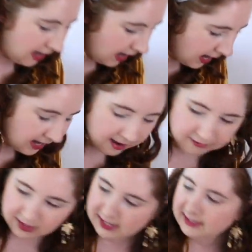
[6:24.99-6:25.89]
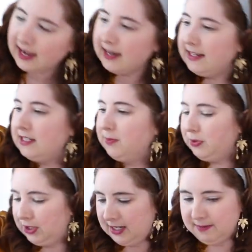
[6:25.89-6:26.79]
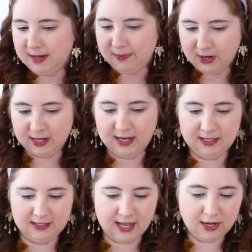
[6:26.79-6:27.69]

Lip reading: I have things I need to put in my pockets.